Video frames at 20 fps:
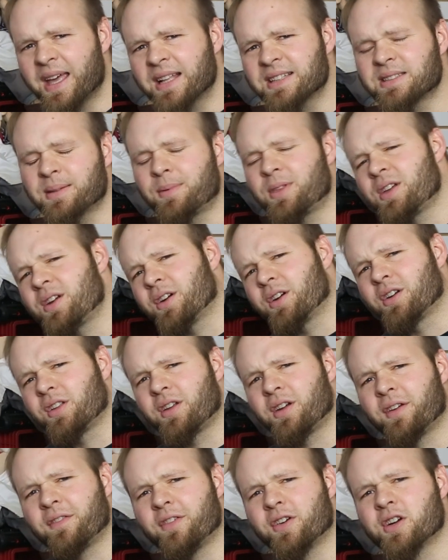In some of the
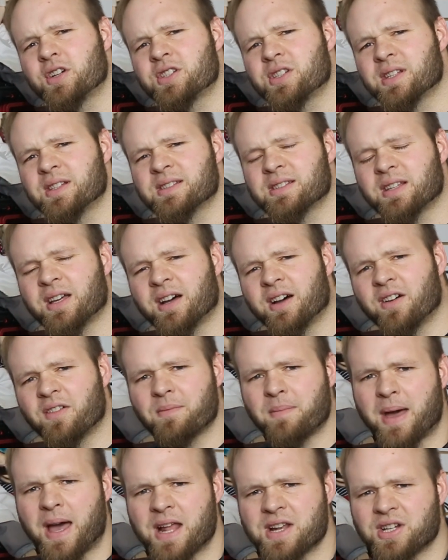earlier versions
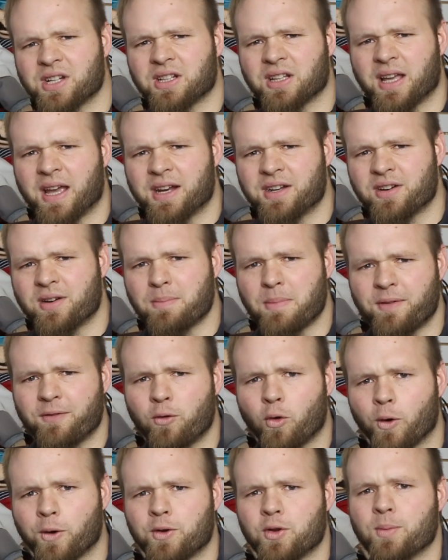of Magic Lantern
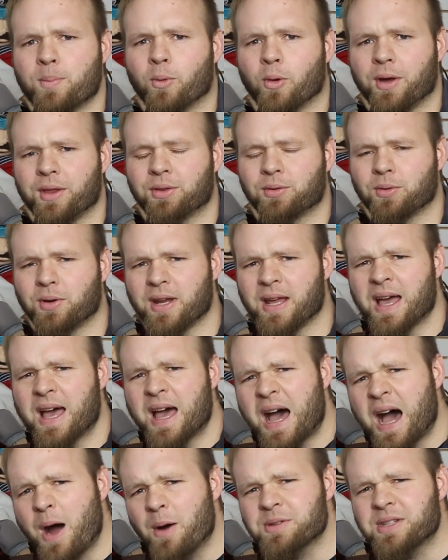before 2.3,
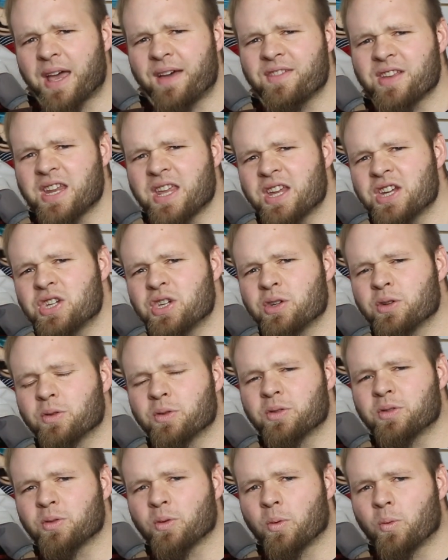I was having
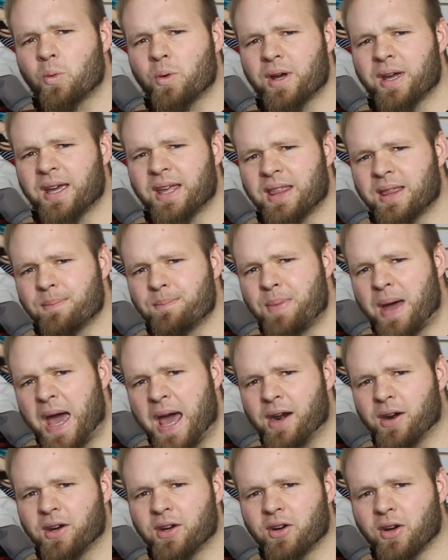issues with
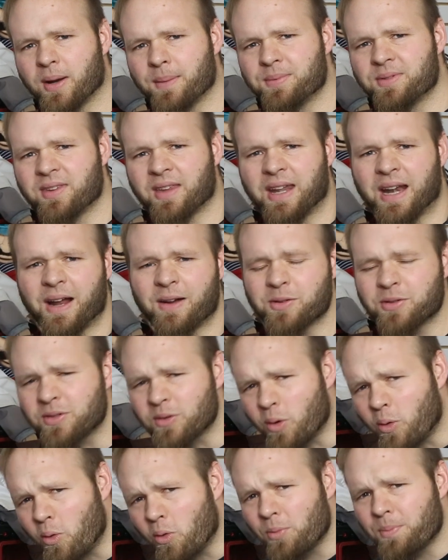battery grips, and I was
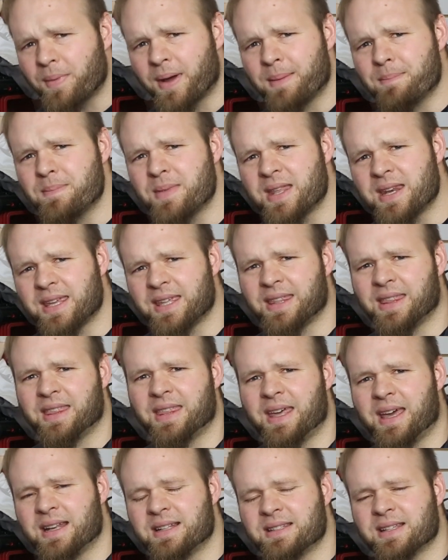told by many
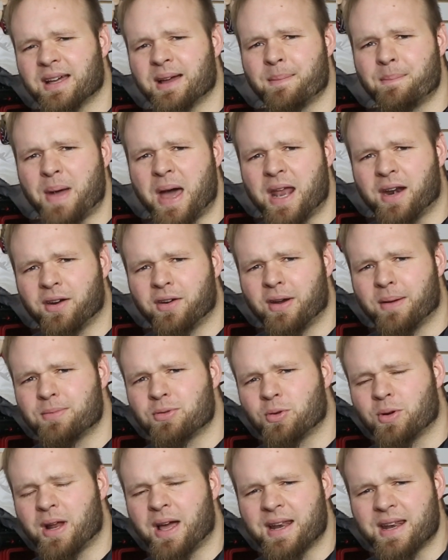that battery
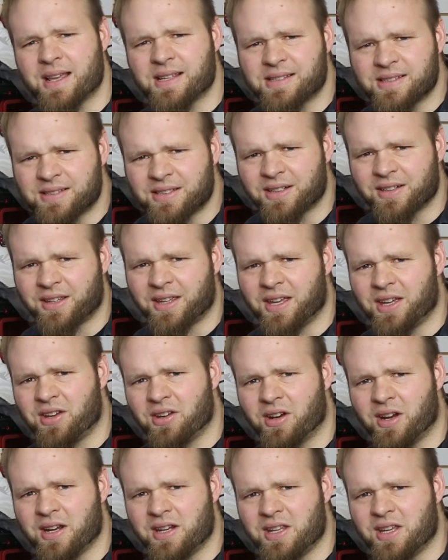grips are not necessarily a
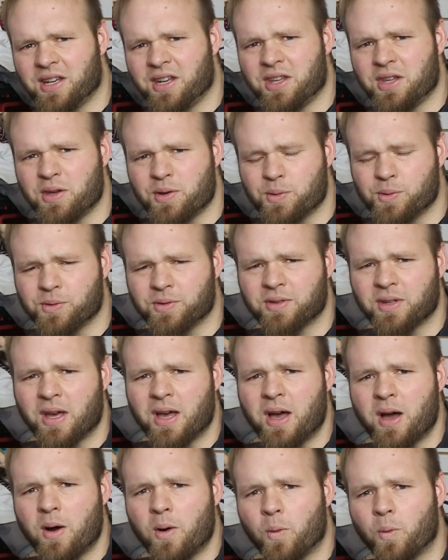good idea to use
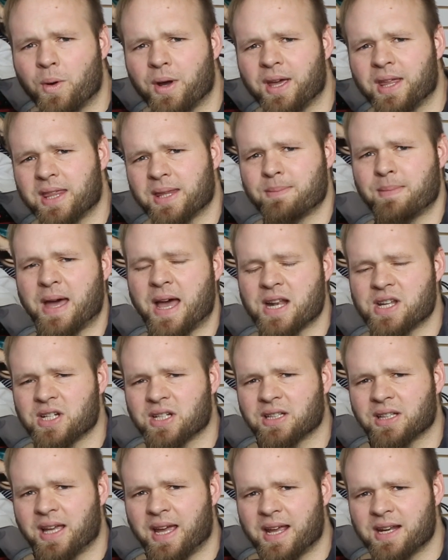with
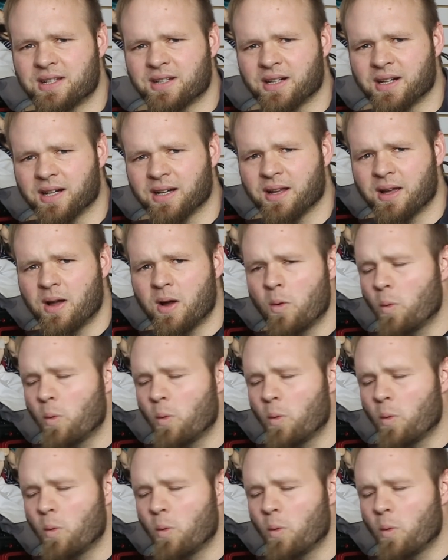Magic Lantern.